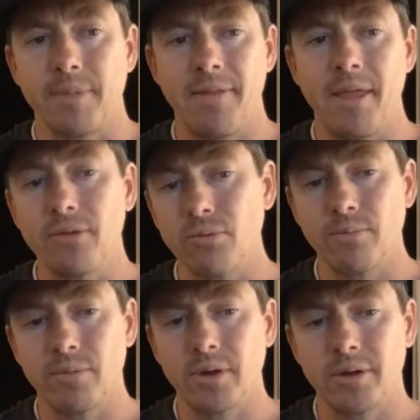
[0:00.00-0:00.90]
And
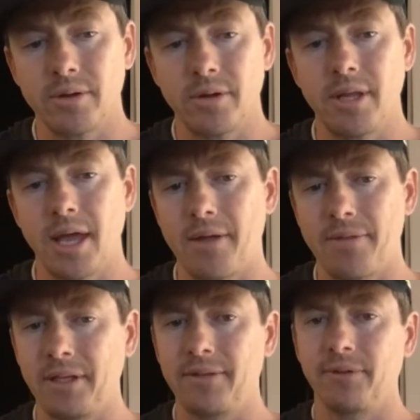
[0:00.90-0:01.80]
then I
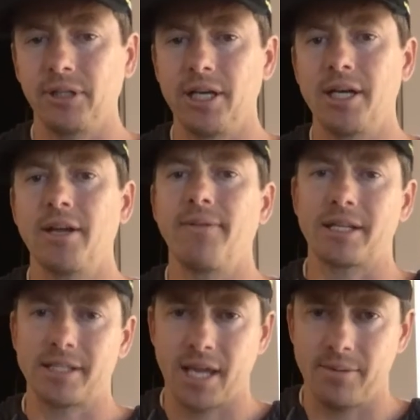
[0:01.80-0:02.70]
think the validity of
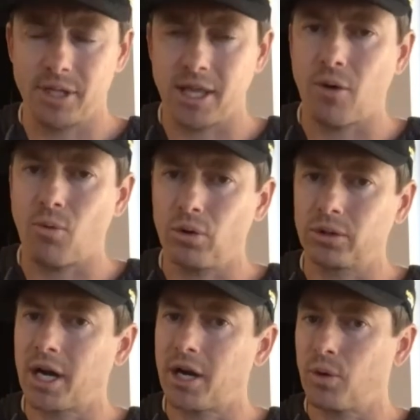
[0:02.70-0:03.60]
X Games in that world
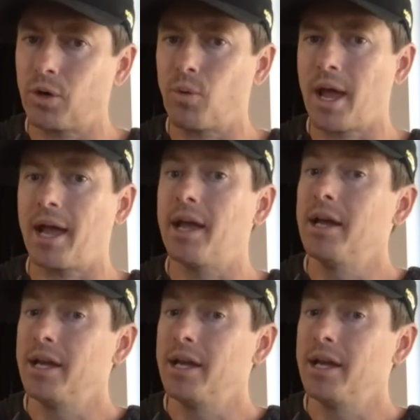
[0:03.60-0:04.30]
kind of went away.